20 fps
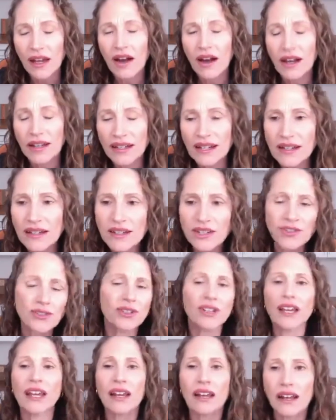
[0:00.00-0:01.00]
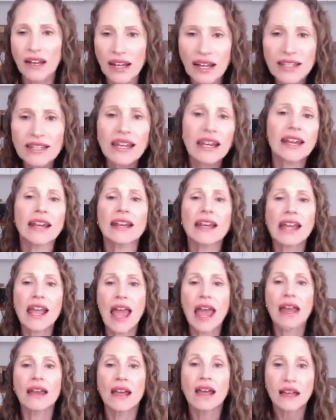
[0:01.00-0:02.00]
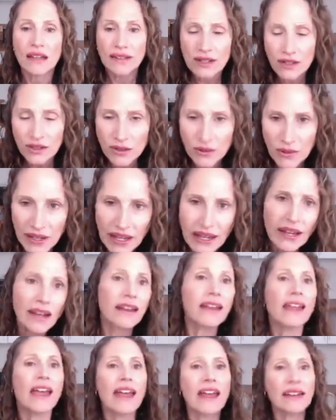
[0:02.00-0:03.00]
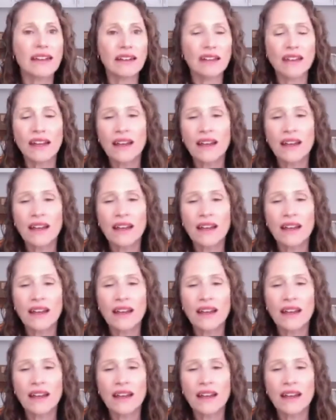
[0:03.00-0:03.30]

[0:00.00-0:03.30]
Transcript: I need a sugar hit, I need to eat again. So we eat again, and